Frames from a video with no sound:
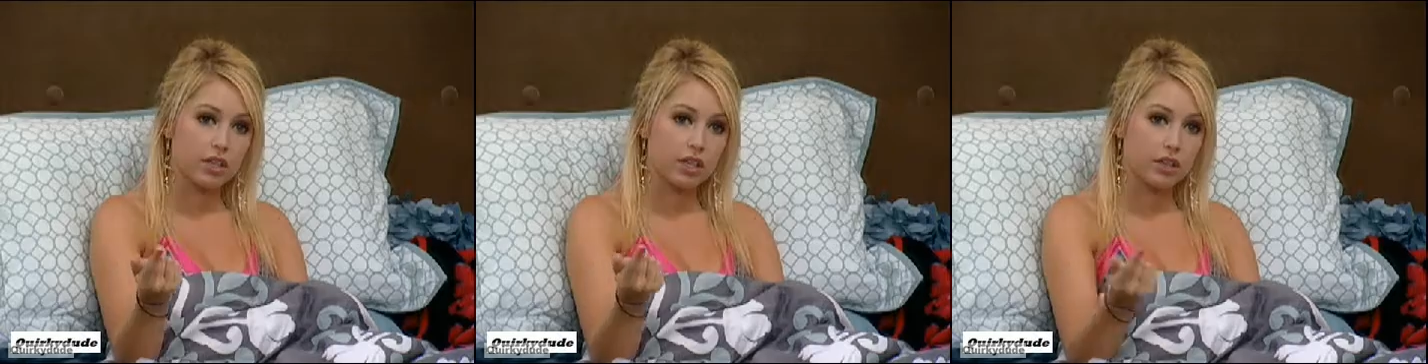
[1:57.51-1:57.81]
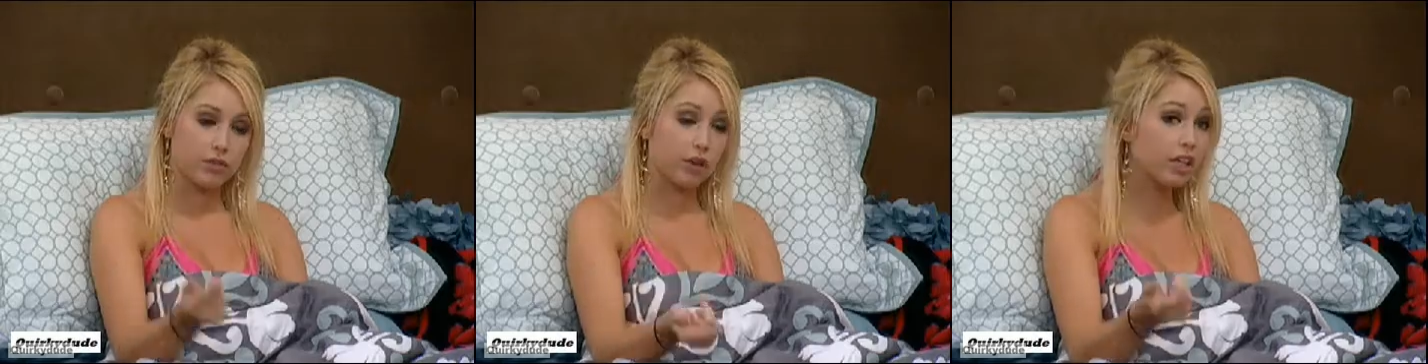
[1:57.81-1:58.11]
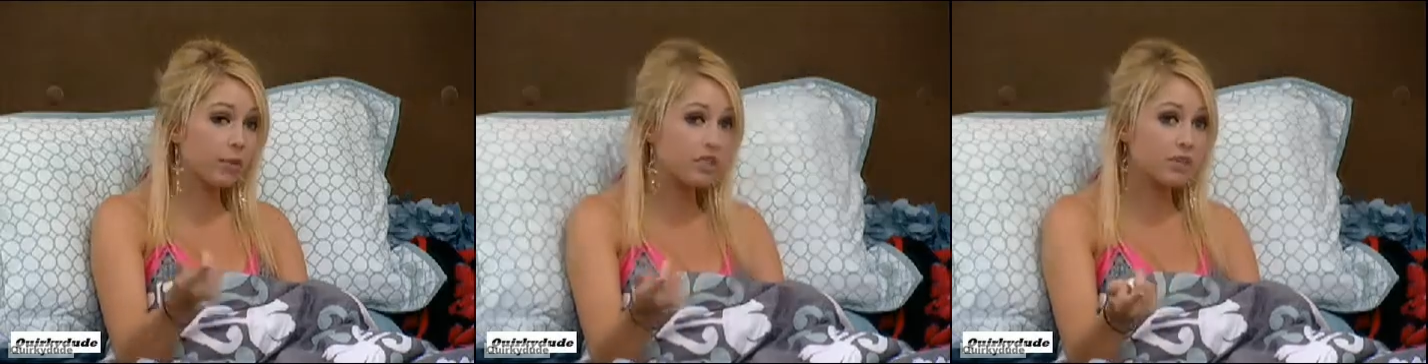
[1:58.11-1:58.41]
If
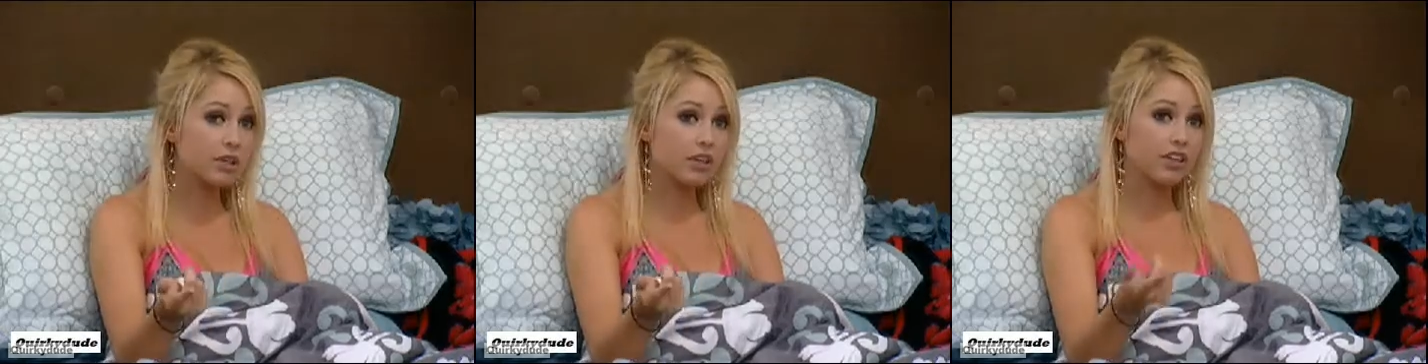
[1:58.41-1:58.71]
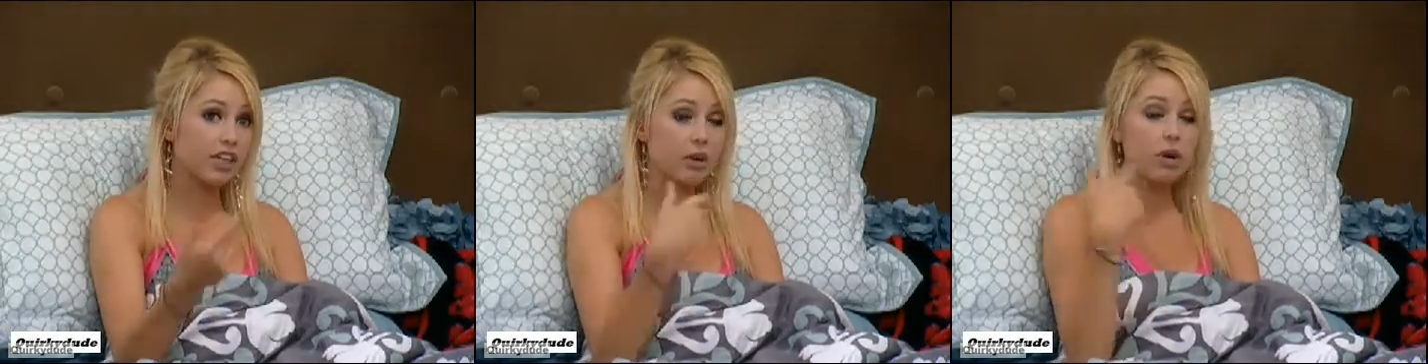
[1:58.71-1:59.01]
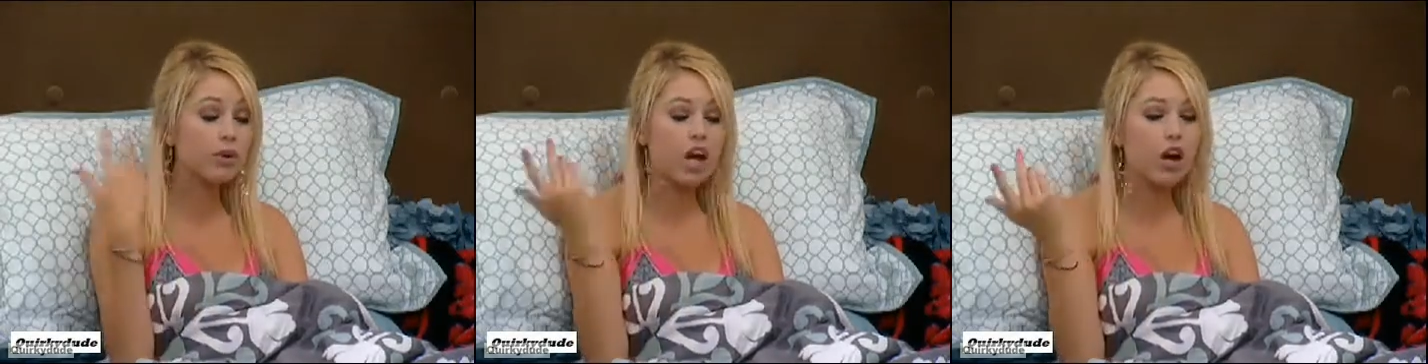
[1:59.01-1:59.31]
Ragan wins POV, I'm
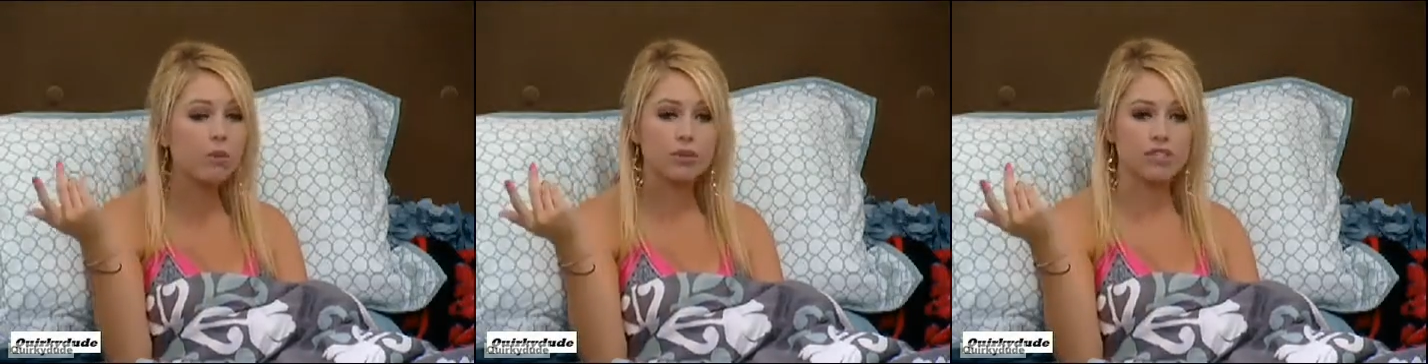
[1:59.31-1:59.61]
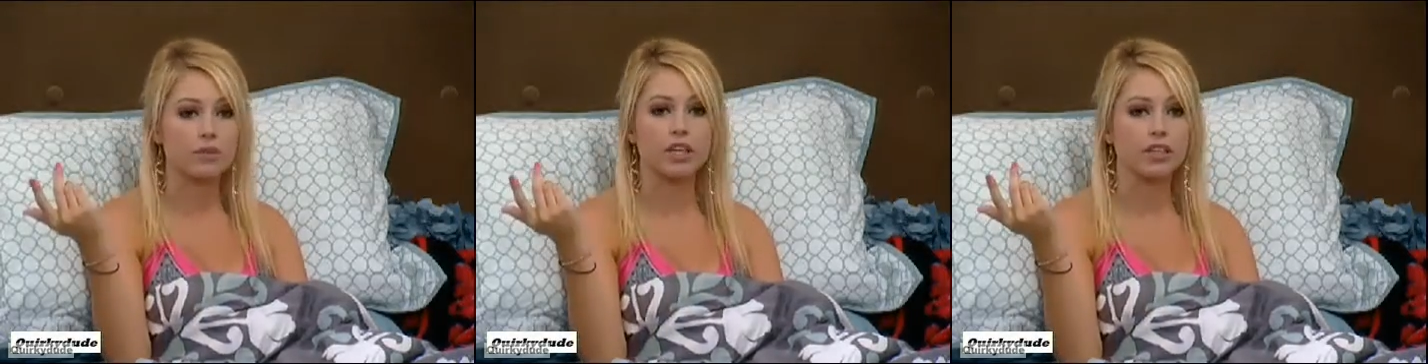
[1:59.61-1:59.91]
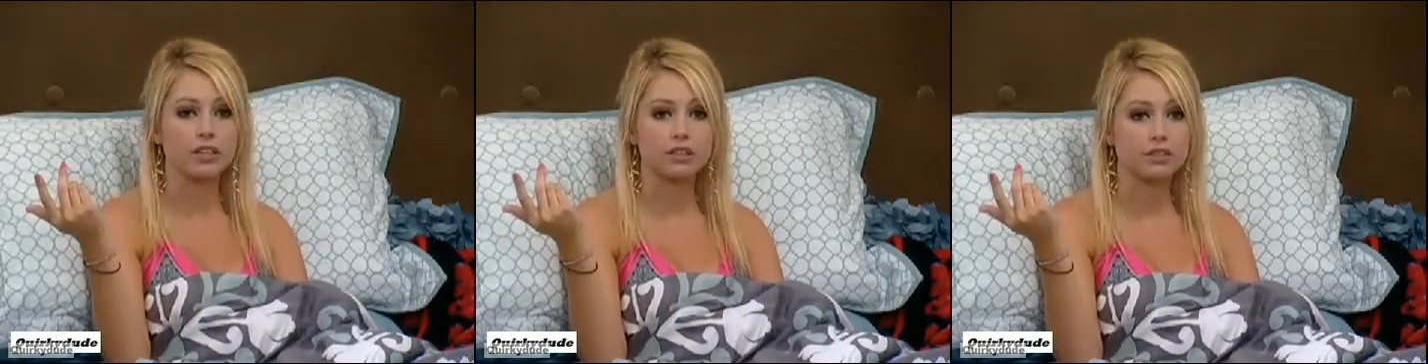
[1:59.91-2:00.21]
going home this
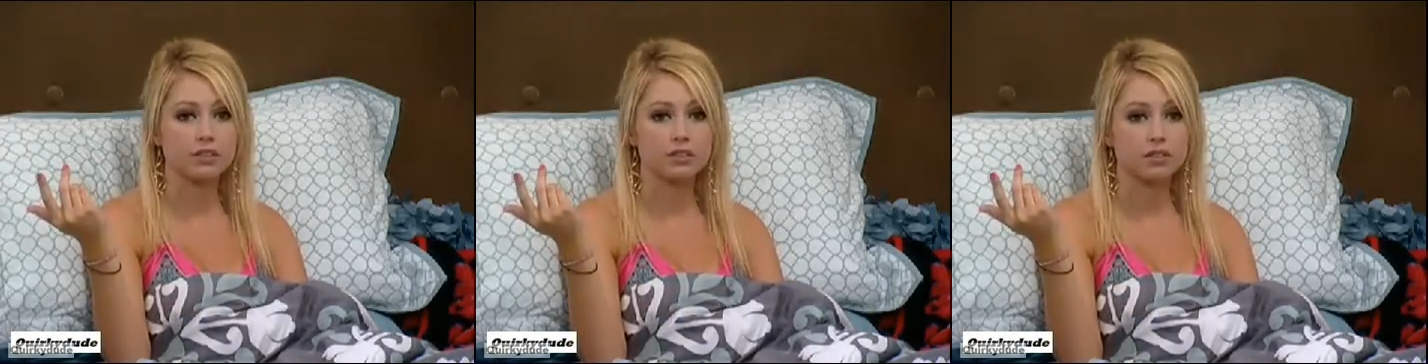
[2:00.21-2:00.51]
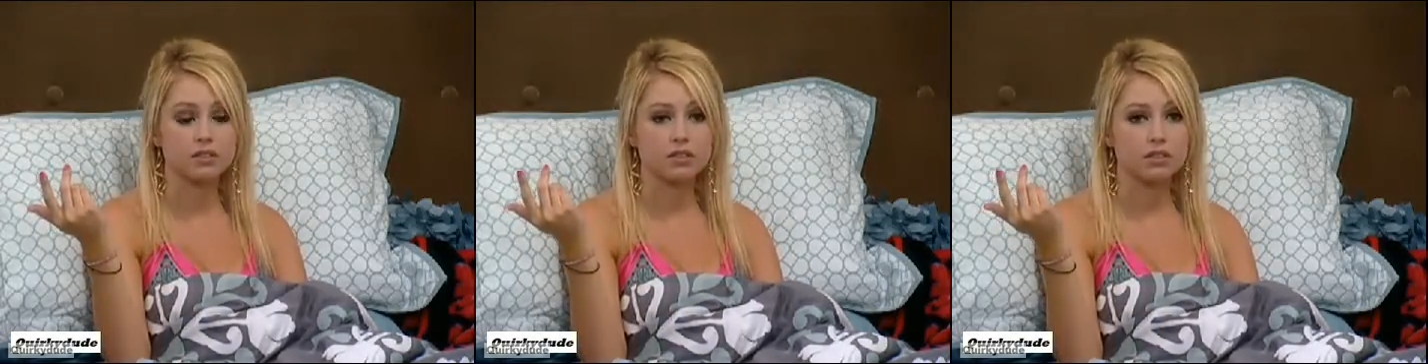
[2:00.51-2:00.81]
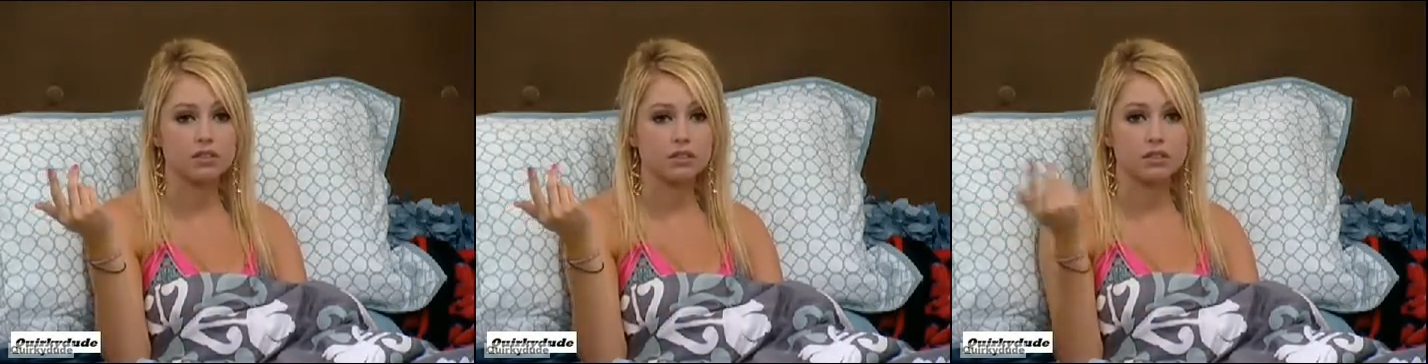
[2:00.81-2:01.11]
week.
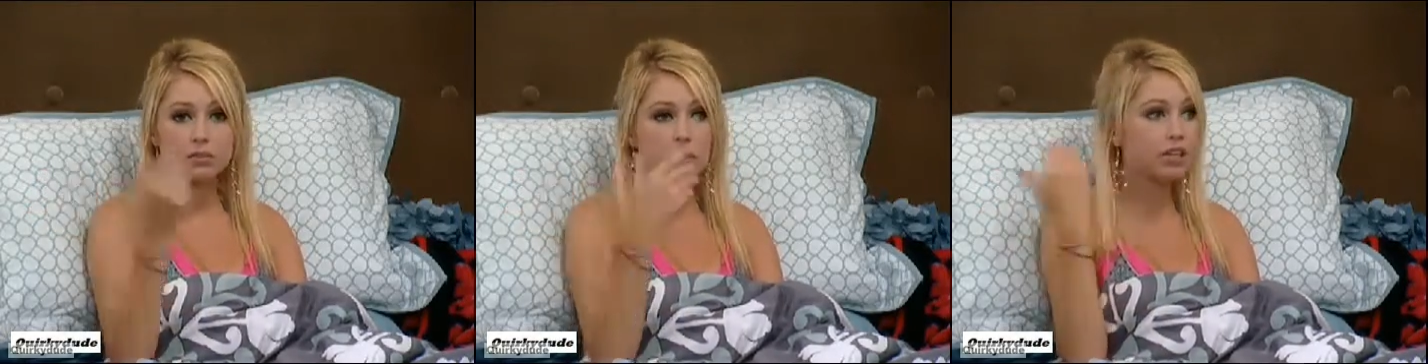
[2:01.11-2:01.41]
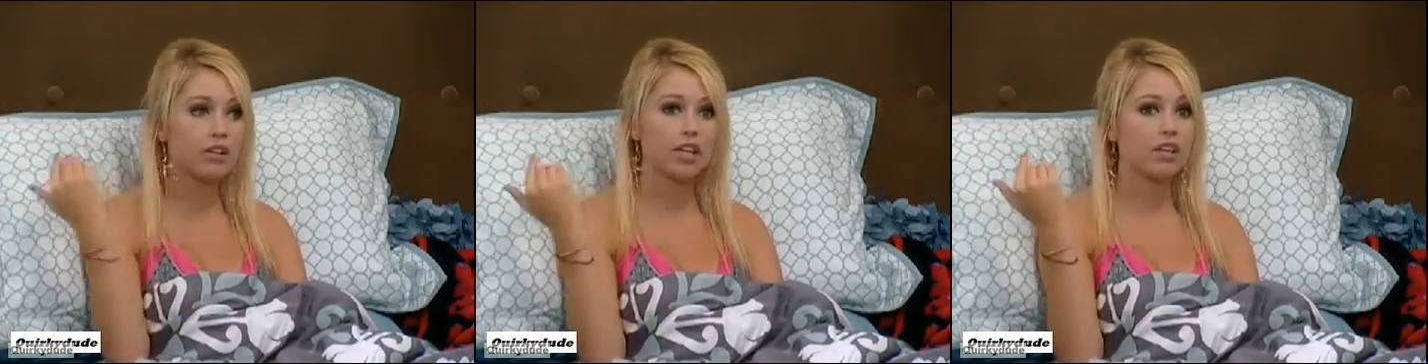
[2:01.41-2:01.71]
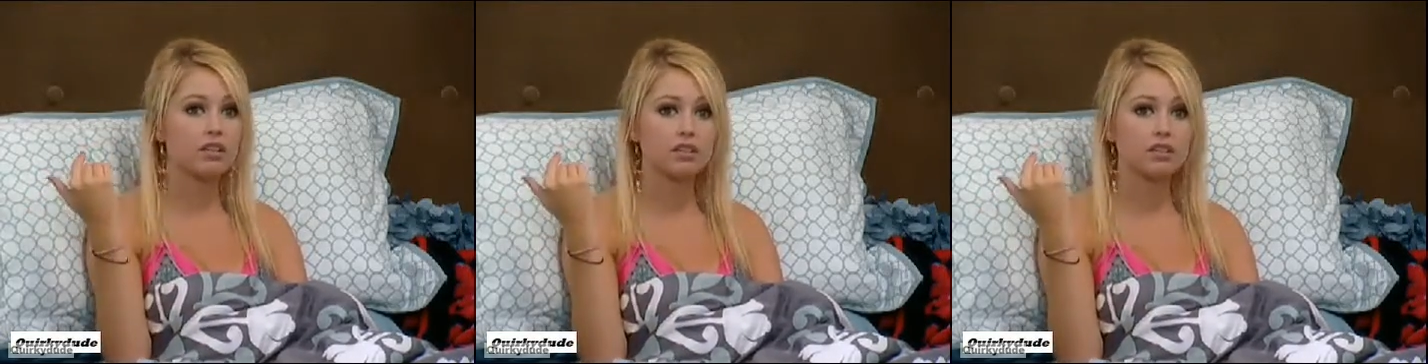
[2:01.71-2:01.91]
Period.